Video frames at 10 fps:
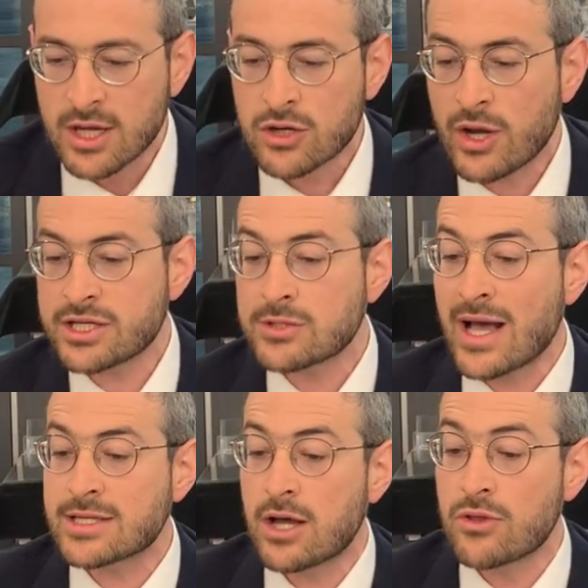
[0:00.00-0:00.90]
Questions we're
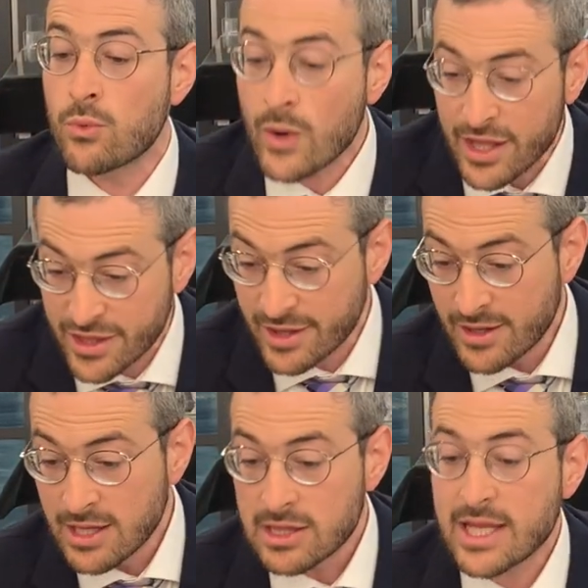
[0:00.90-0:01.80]
asking on the width.
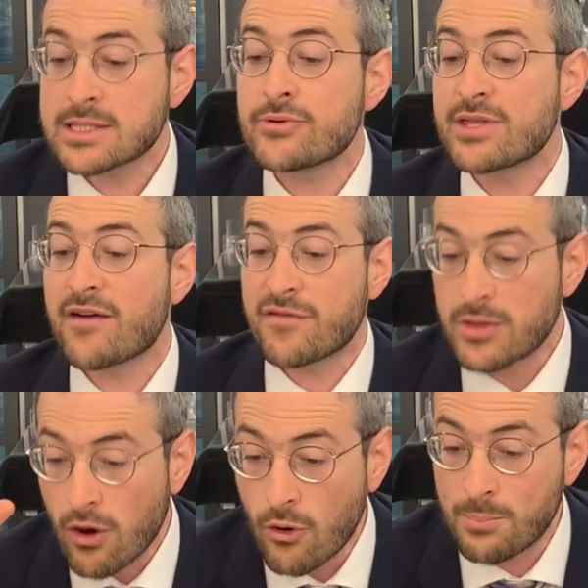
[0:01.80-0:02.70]
Let's learn now from
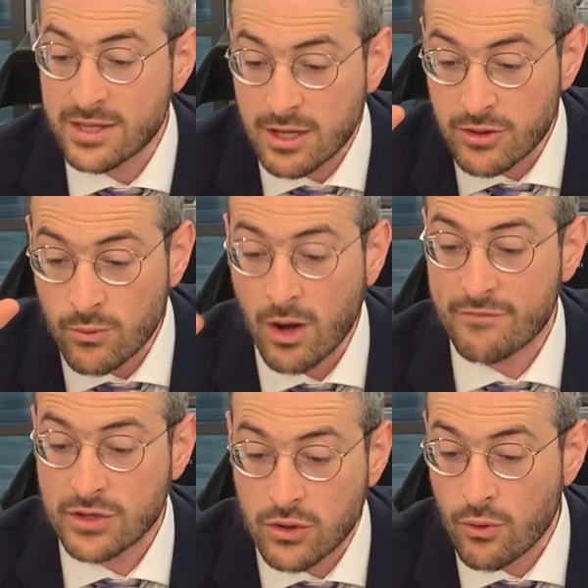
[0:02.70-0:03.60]
the opening of the
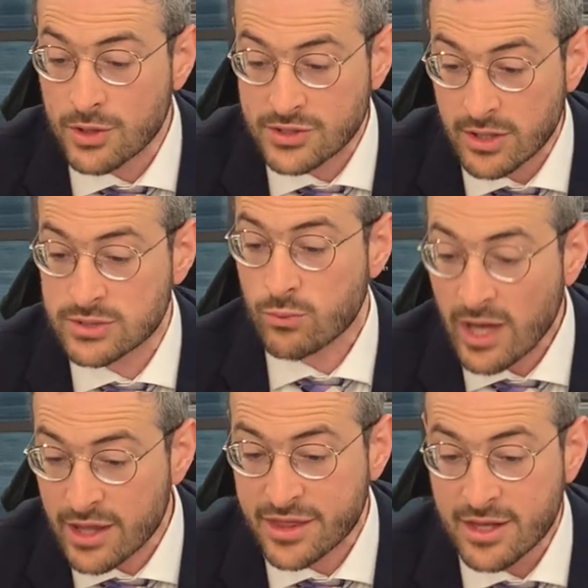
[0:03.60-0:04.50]
of the courtyard's
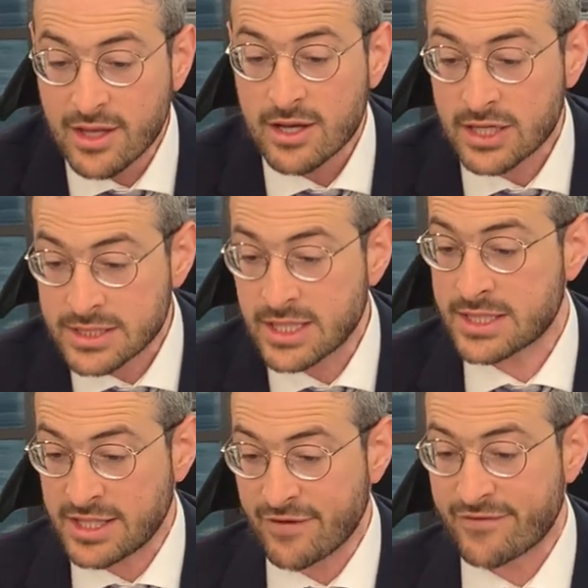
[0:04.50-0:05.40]
width, because
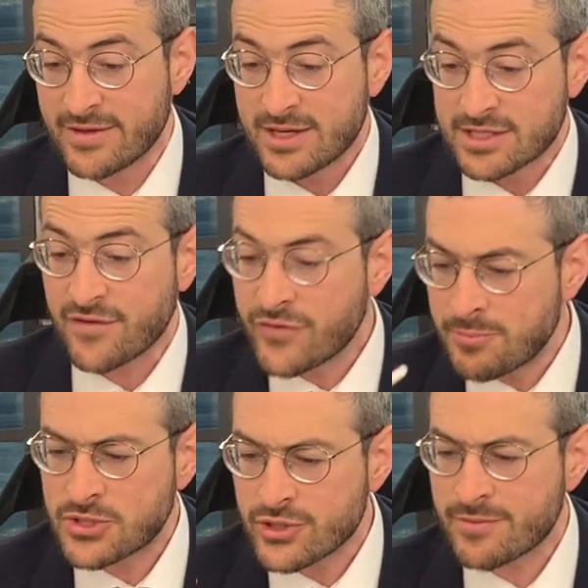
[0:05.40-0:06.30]
there's a few
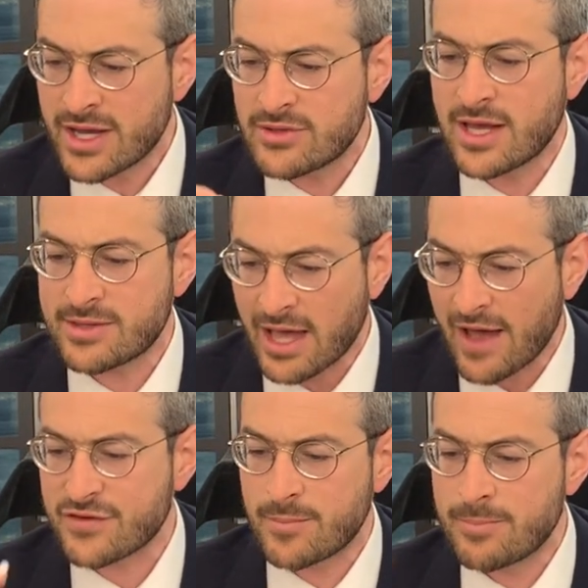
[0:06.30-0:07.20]
psukim here that
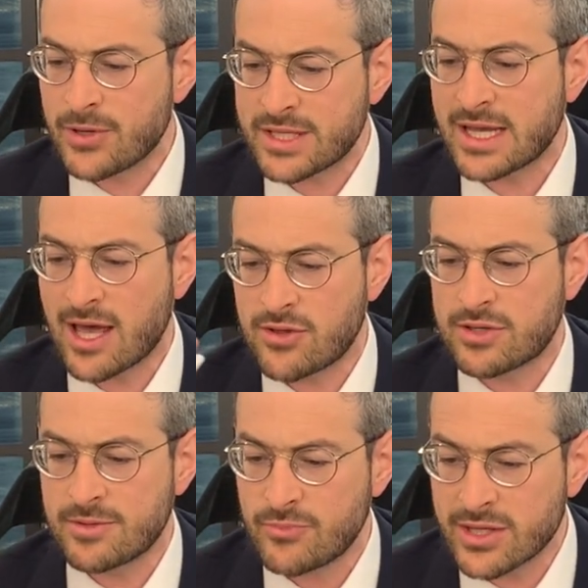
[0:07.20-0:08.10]
have to be put together
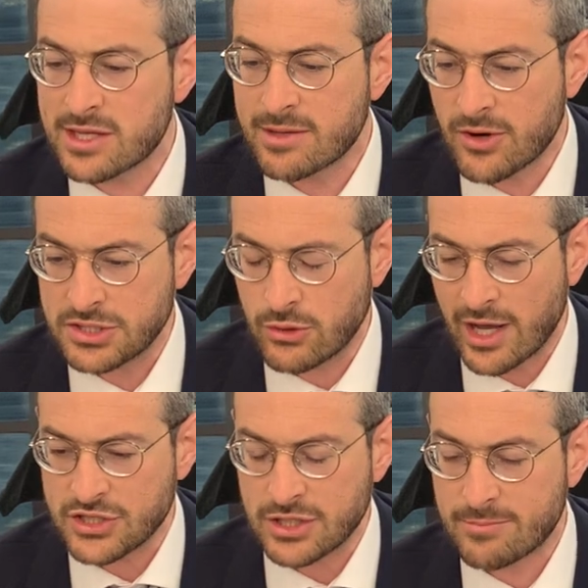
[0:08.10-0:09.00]
to bring the Gemara's
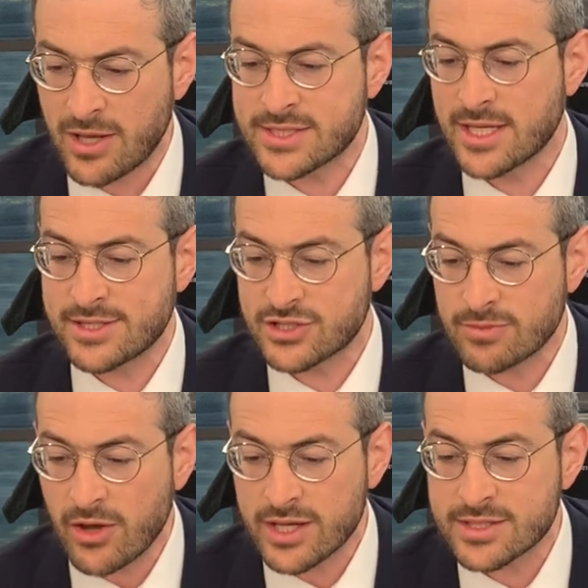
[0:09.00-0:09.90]
question. The pesach says in
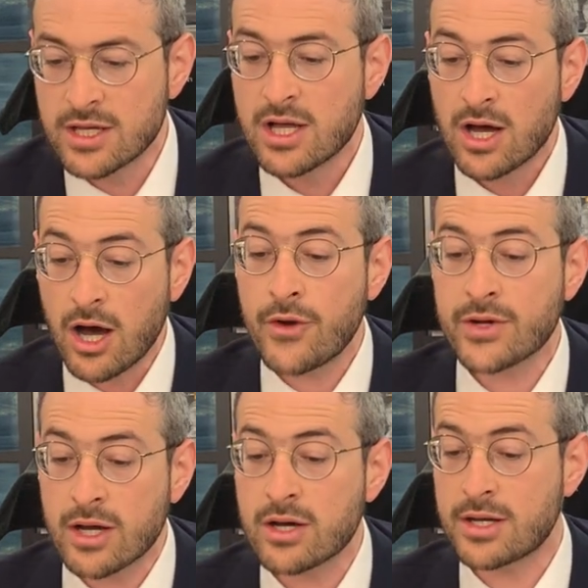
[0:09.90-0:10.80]
Shemais,
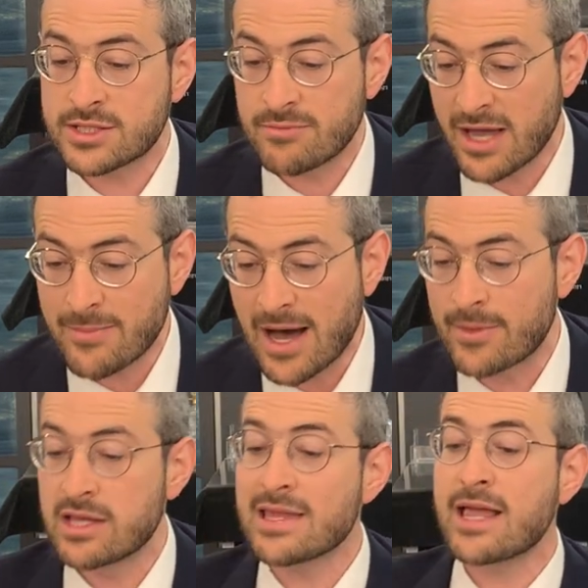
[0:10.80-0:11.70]

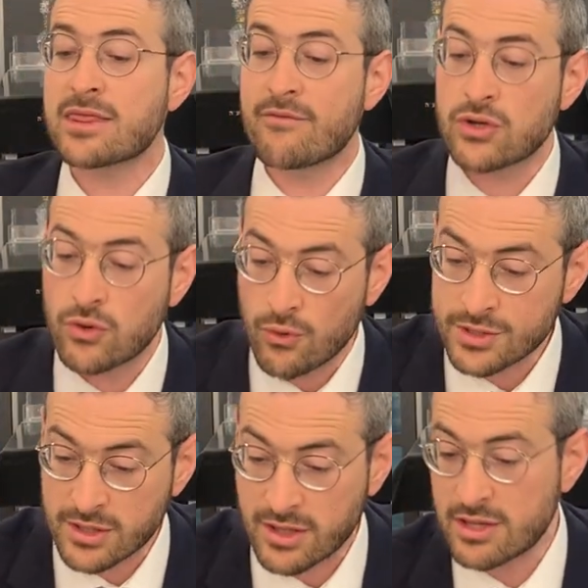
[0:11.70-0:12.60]
the length of the
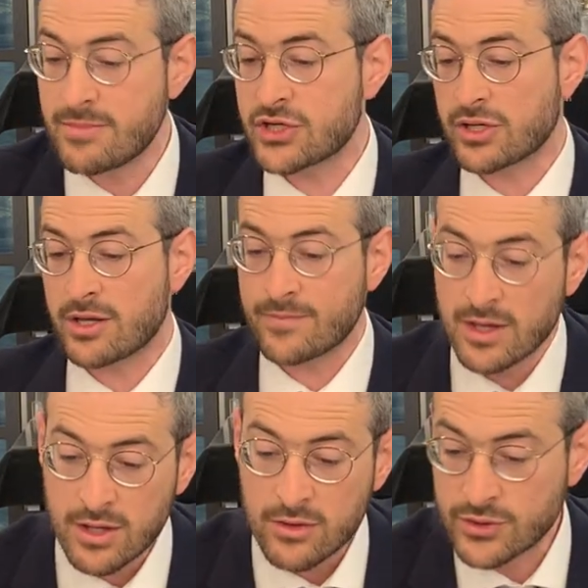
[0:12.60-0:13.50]
courtyard of the Mishkan,
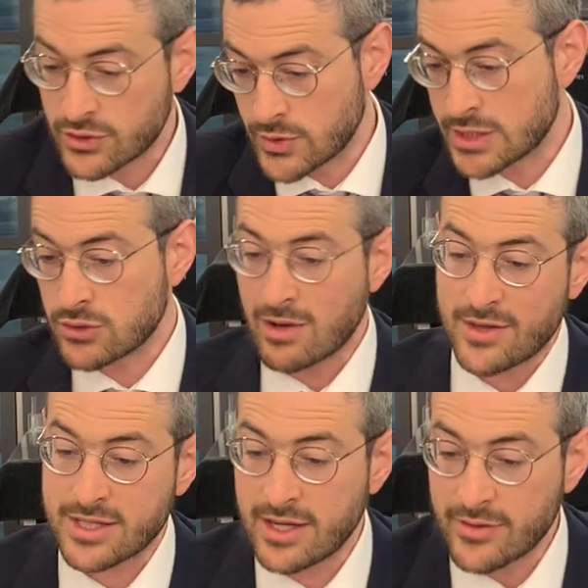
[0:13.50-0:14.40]
which was the
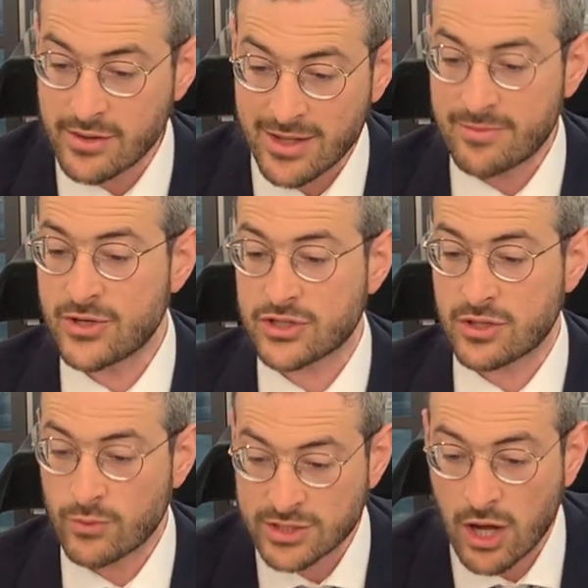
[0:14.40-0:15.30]
surrounding area around the
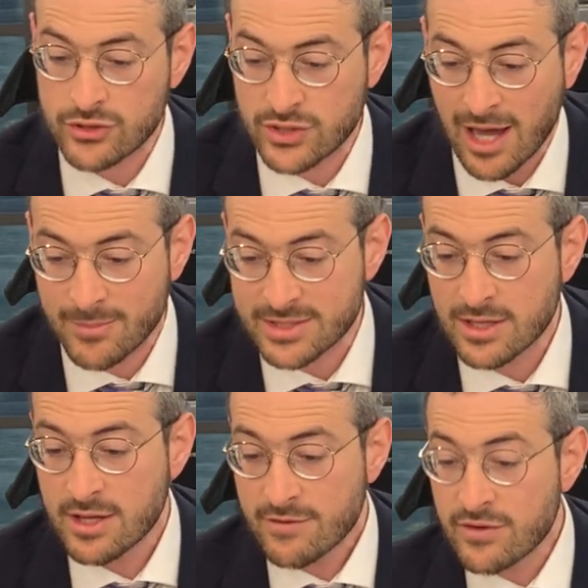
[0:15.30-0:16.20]
Mishkan, was 100 amas.
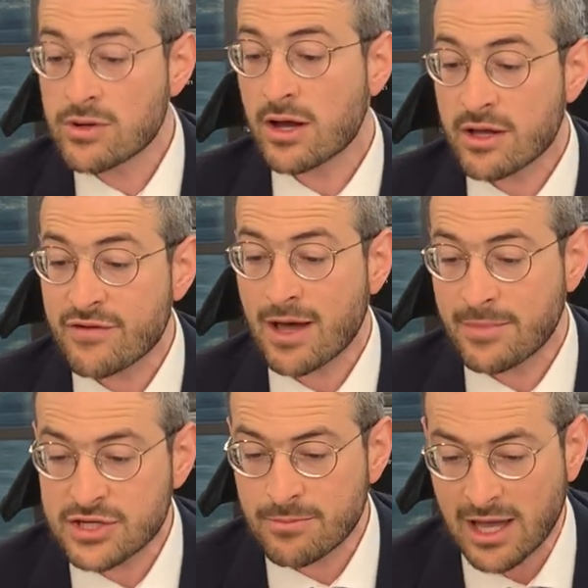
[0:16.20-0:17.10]

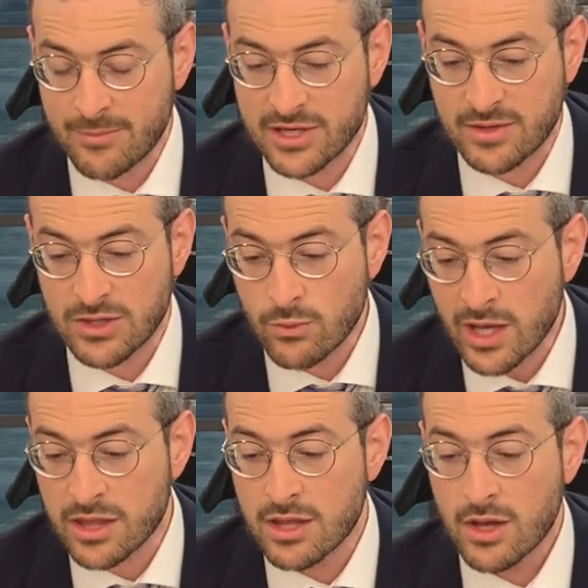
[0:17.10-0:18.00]
The
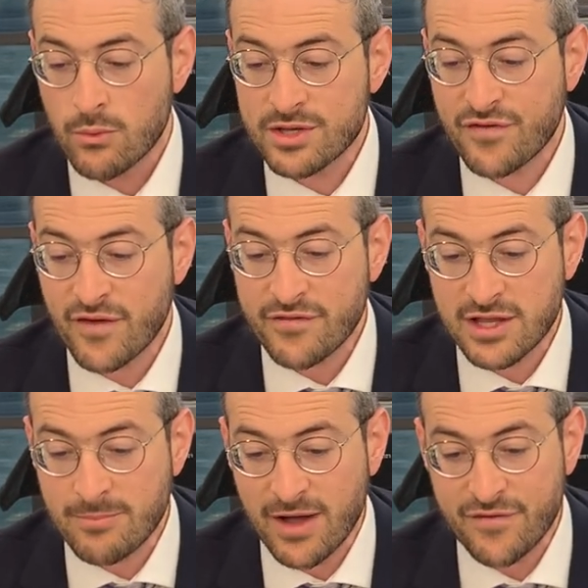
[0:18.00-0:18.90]
width was
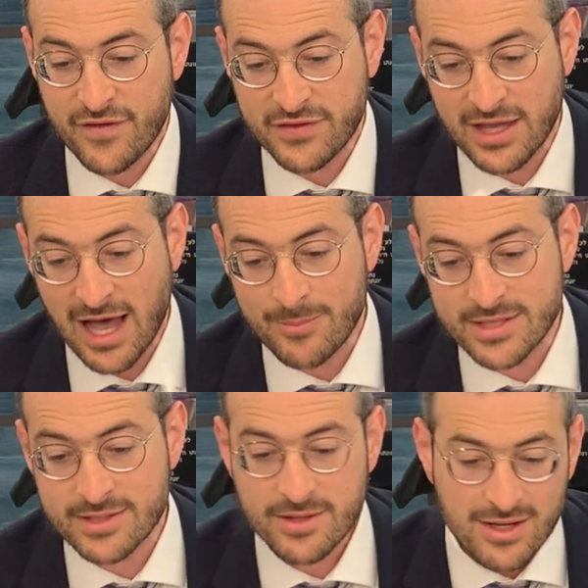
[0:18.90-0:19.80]
50 by 50 amas.